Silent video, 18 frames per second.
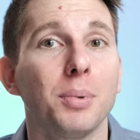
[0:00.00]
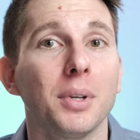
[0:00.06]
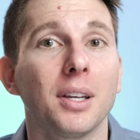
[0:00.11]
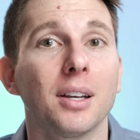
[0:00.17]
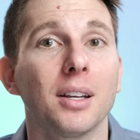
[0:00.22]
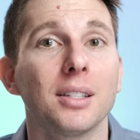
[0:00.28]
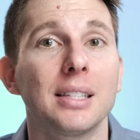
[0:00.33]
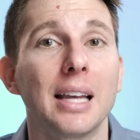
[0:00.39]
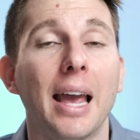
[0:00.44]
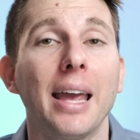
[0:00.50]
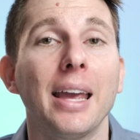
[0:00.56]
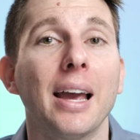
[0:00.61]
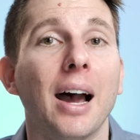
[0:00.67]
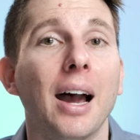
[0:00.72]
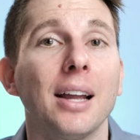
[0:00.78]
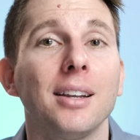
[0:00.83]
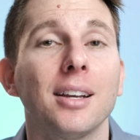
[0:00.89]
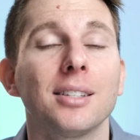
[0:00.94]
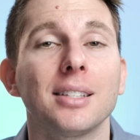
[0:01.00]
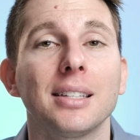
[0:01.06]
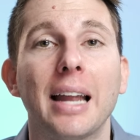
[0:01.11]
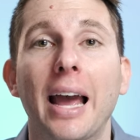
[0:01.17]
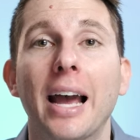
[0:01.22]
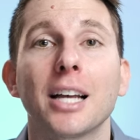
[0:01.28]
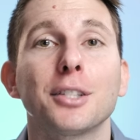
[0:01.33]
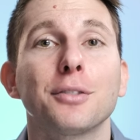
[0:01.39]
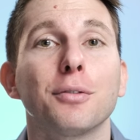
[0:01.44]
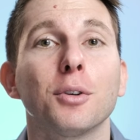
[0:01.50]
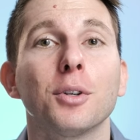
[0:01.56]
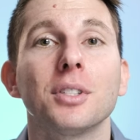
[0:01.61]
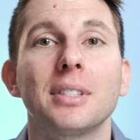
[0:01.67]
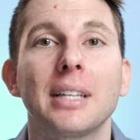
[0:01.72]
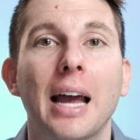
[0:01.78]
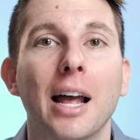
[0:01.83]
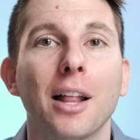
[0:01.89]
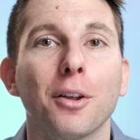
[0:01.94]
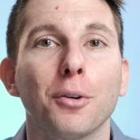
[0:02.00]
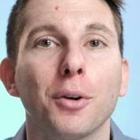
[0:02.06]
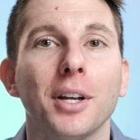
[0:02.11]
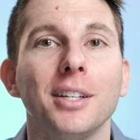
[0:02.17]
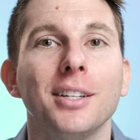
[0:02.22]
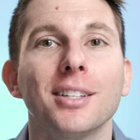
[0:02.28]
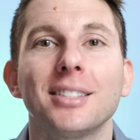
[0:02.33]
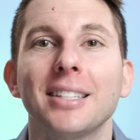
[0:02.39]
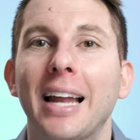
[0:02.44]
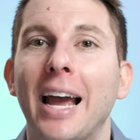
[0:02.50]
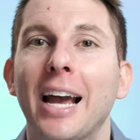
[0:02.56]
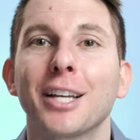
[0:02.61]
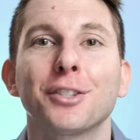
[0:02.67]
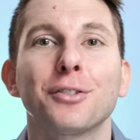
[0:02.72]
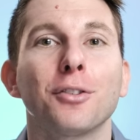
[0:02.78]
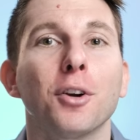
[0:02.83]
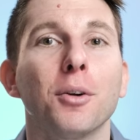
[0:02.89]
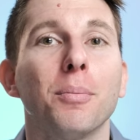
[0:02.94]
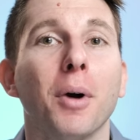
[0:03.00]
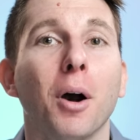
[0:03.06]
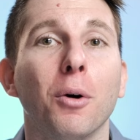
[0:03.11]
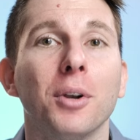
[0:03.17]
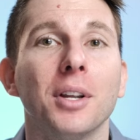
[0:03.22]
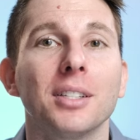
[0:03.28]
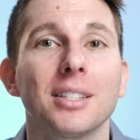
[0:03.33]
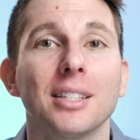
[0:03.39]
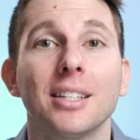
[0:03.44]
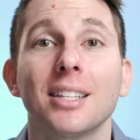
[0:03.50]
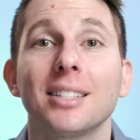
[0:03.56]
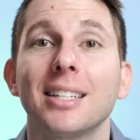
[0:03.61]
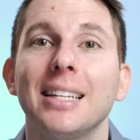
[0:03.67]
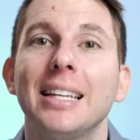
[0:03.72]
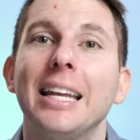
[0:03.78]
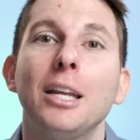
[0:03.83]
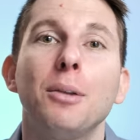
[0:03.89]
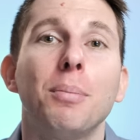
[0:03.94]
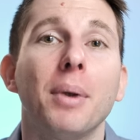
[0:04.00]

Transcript: because AI doesn't ask for a salary, doesn't ask for a bonus, and doesn't need